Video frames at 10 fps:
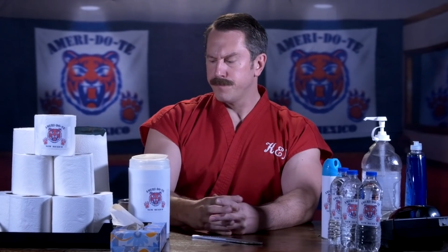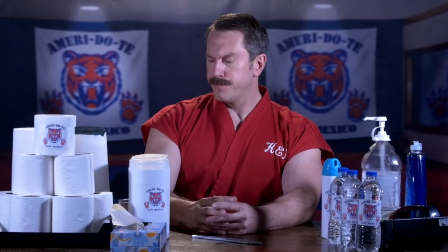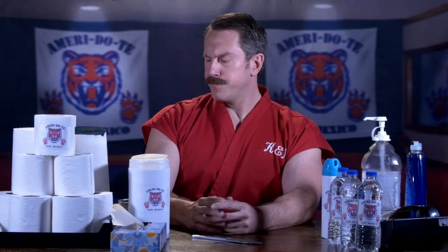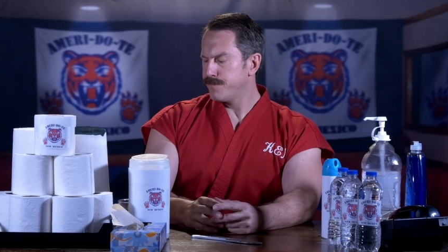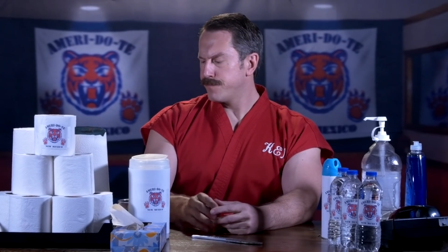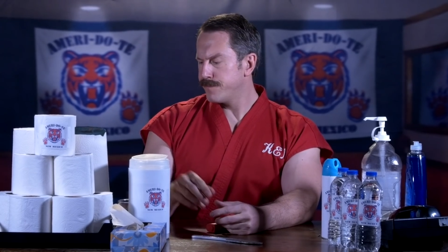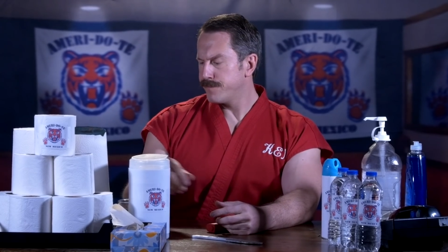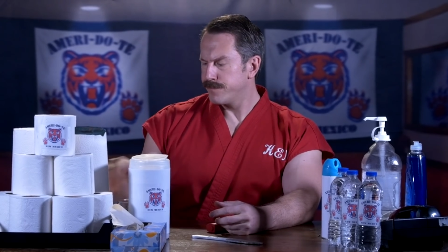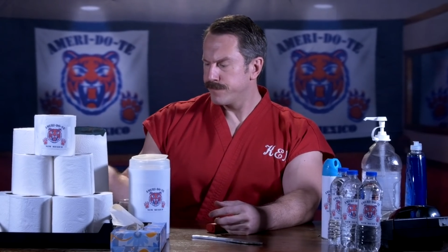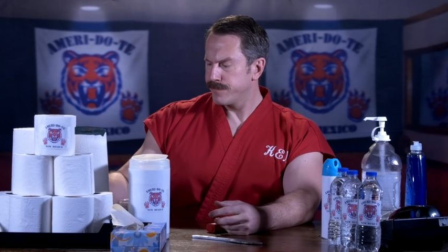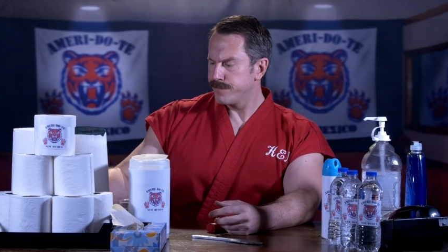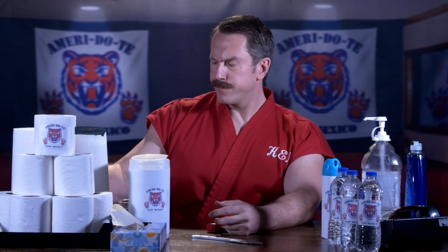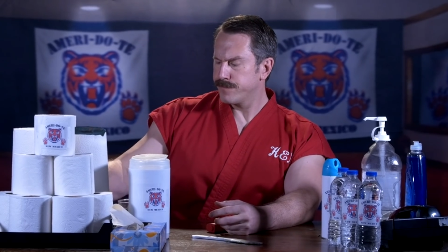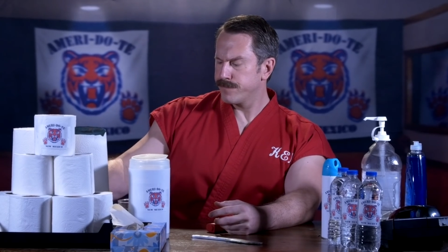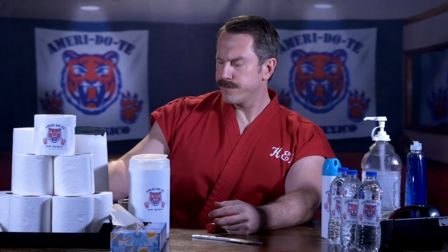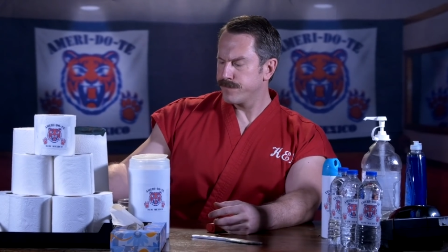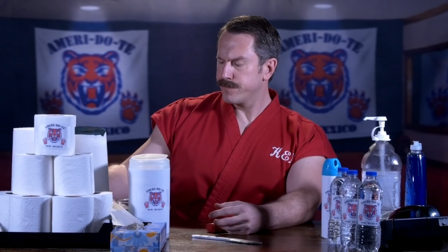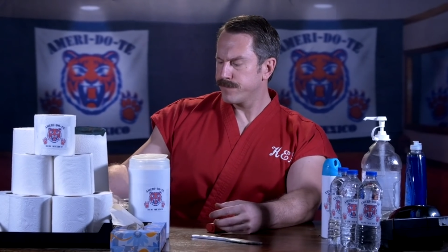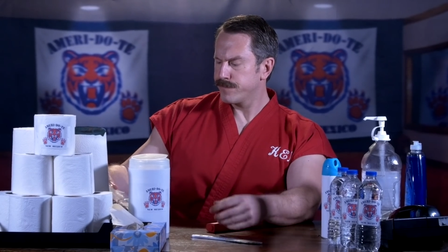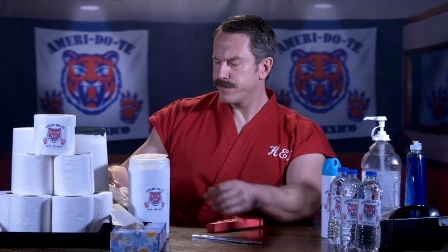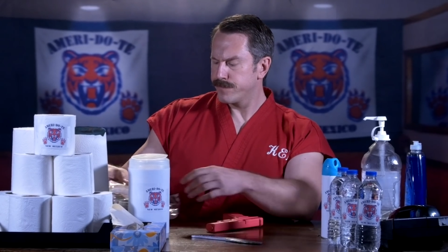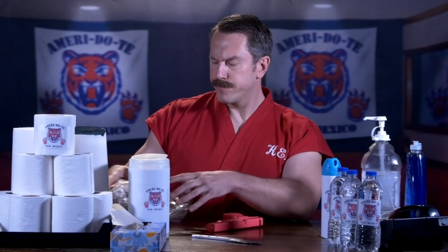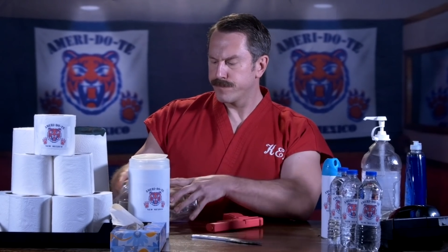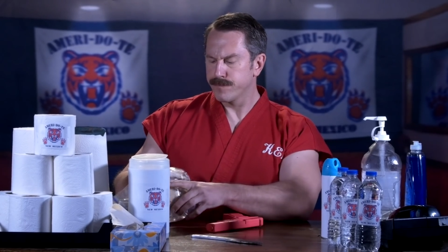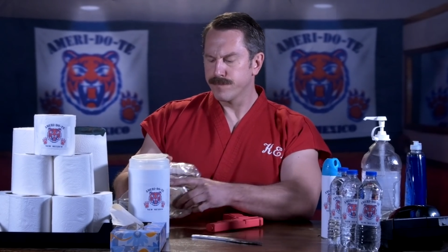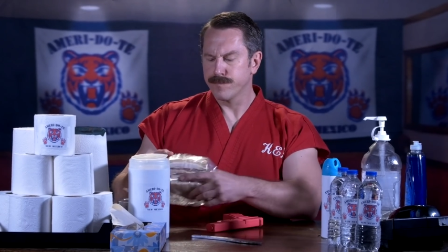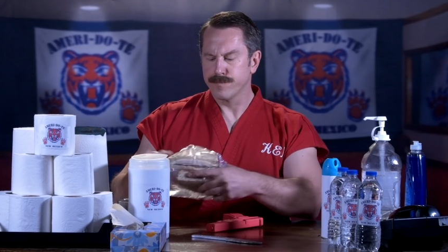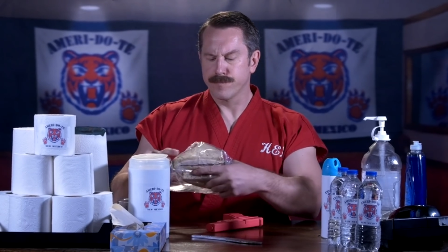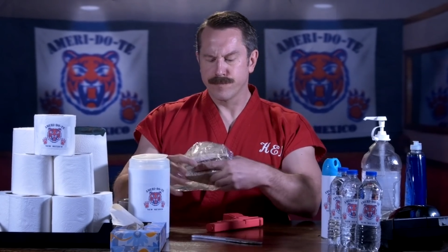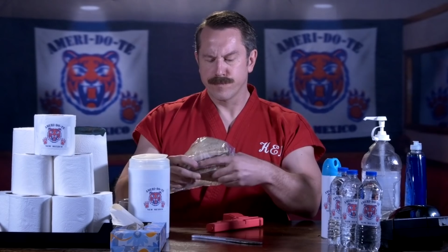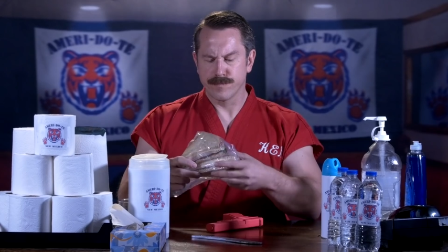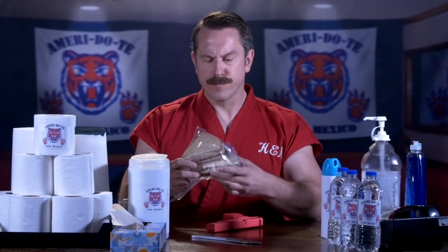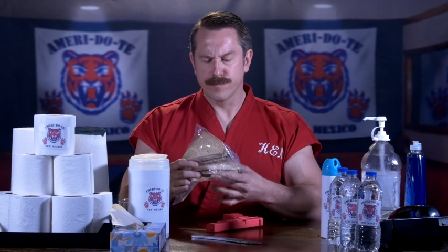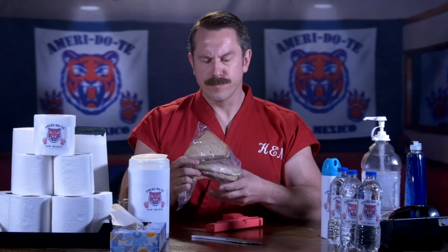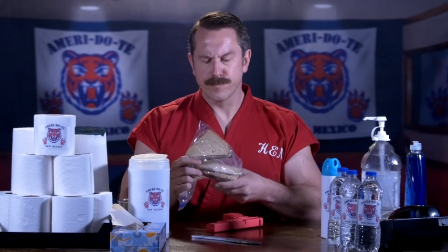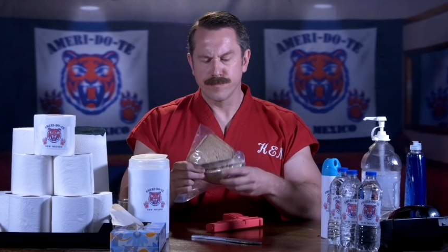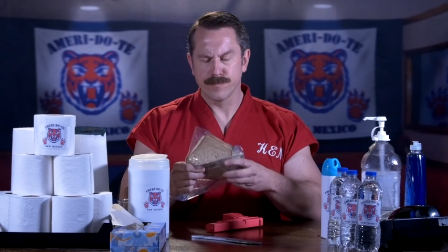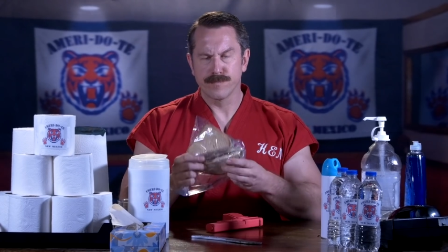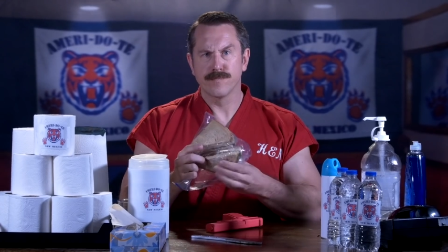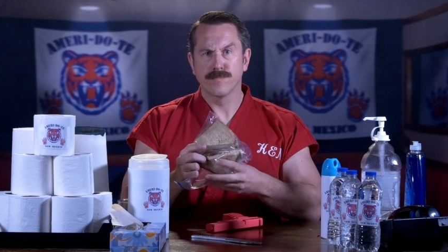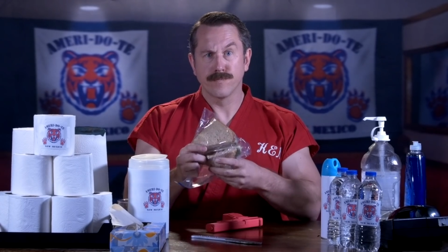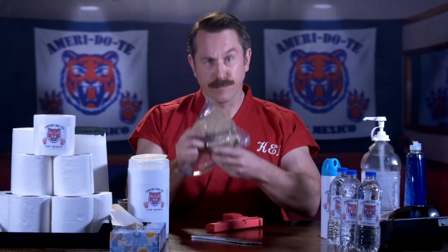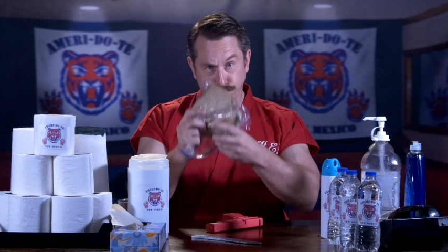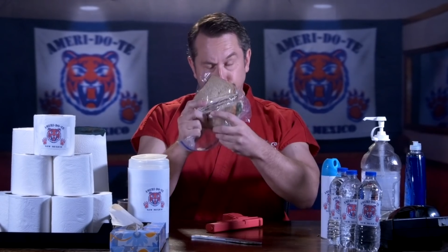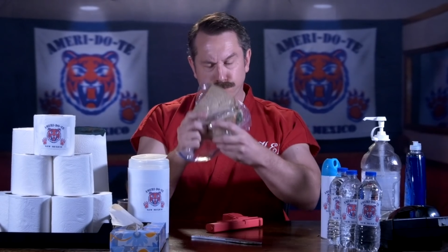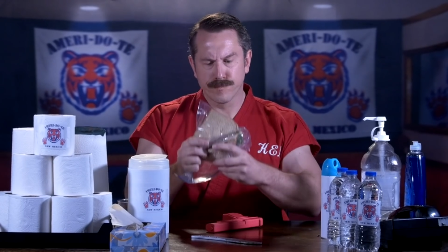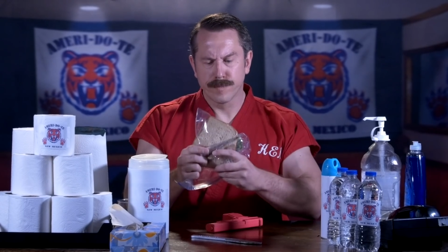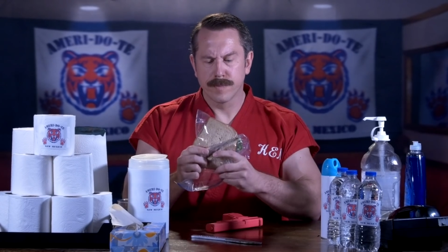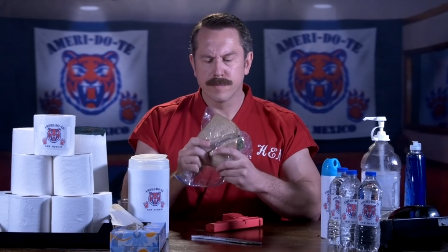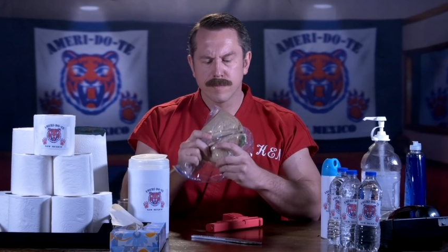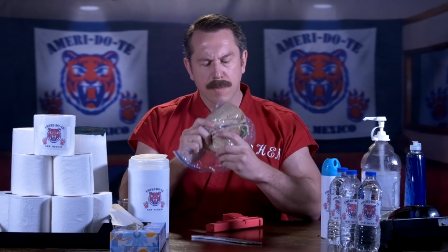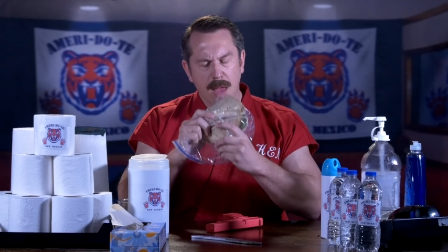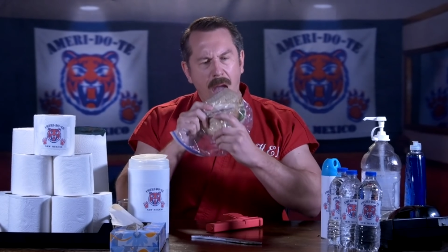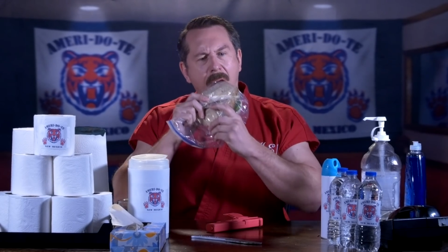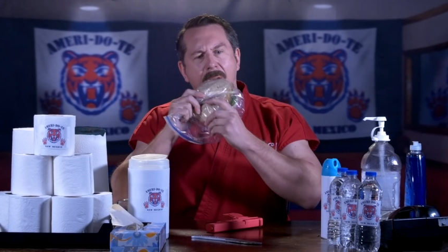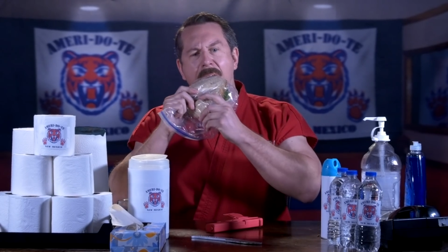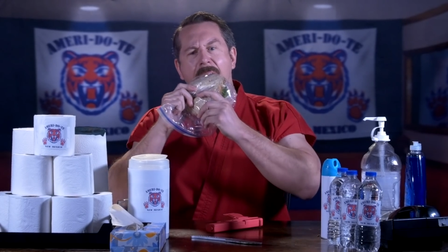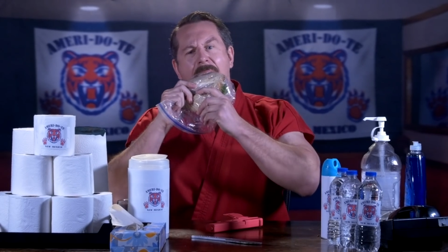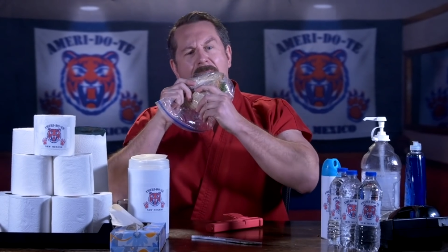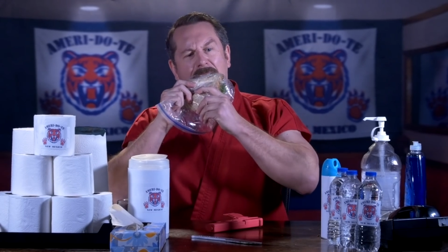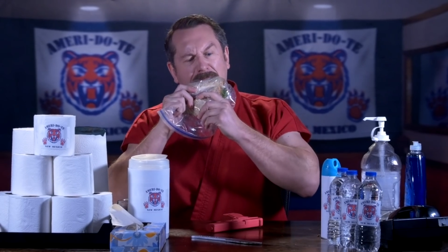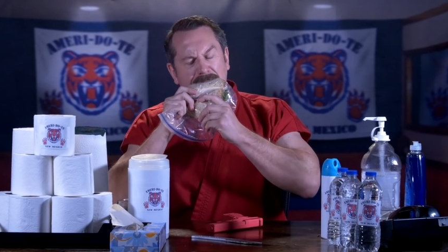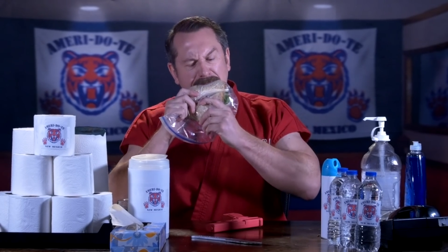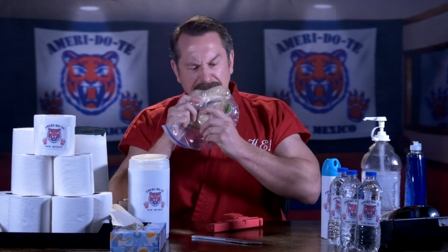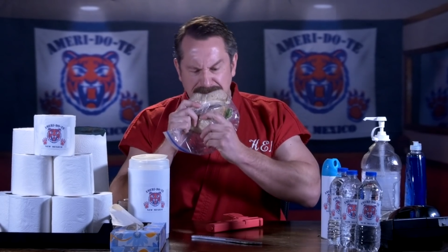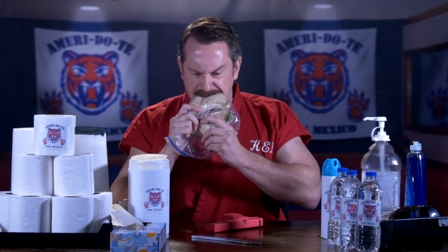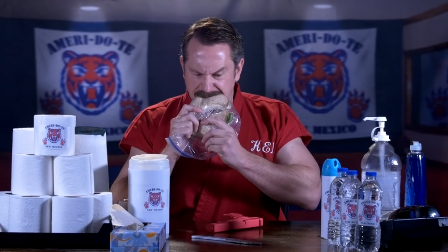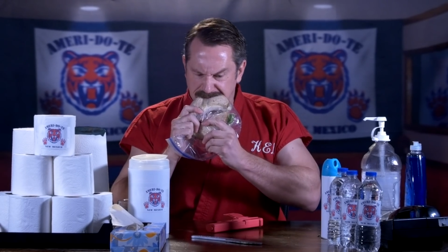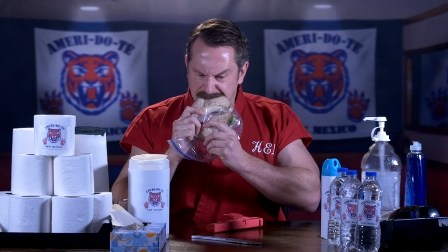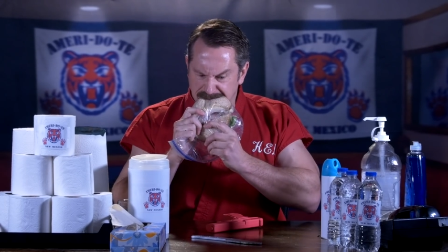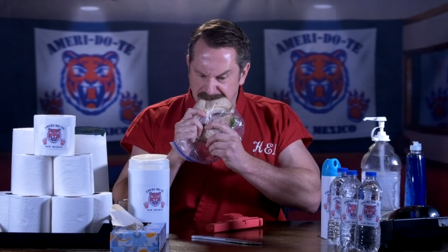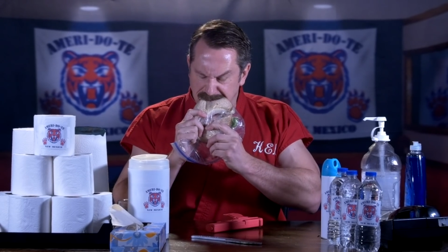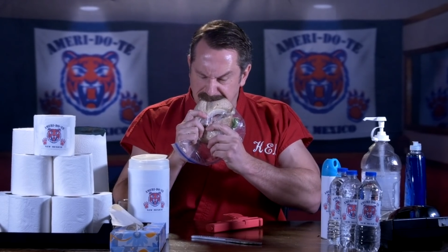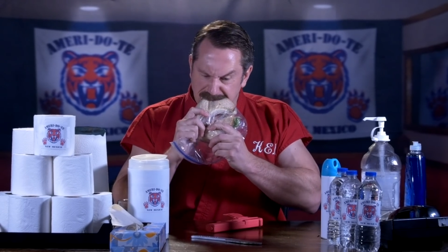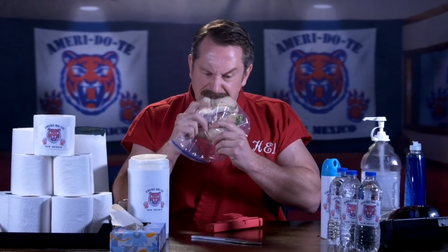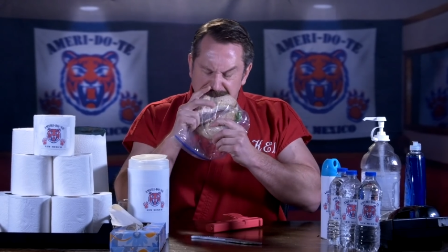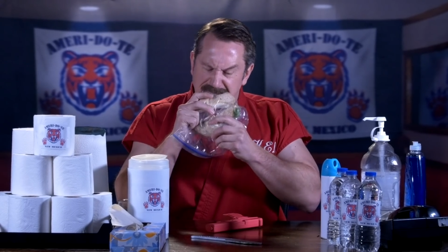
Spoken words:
[no speech]